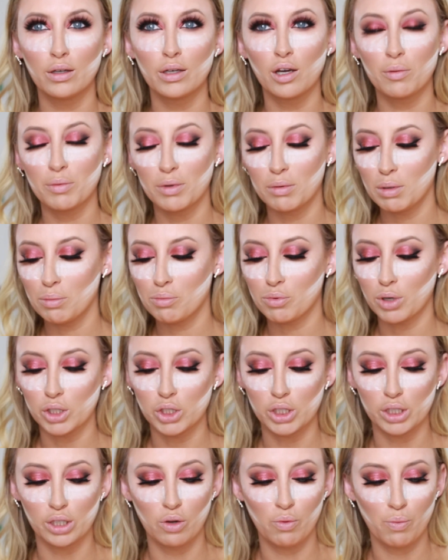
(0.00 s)
Now I'm going to be
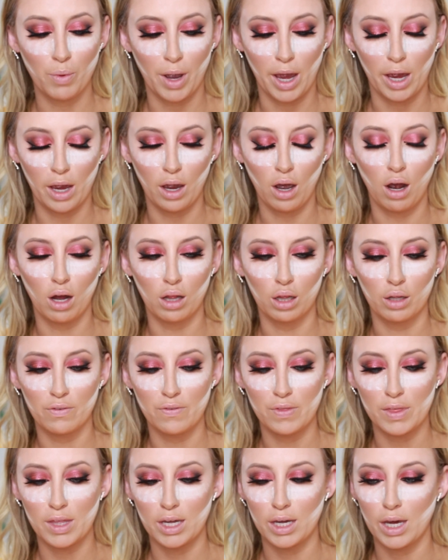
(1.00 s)
brushing away all of
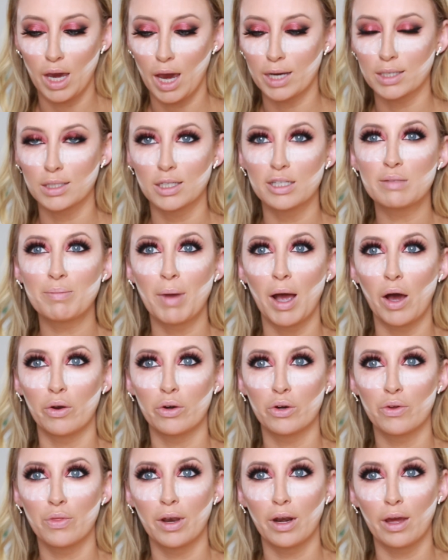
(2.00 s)
the excess
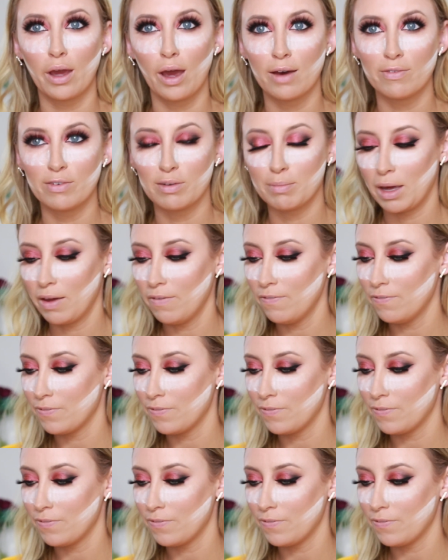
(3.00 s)
powder that I have on my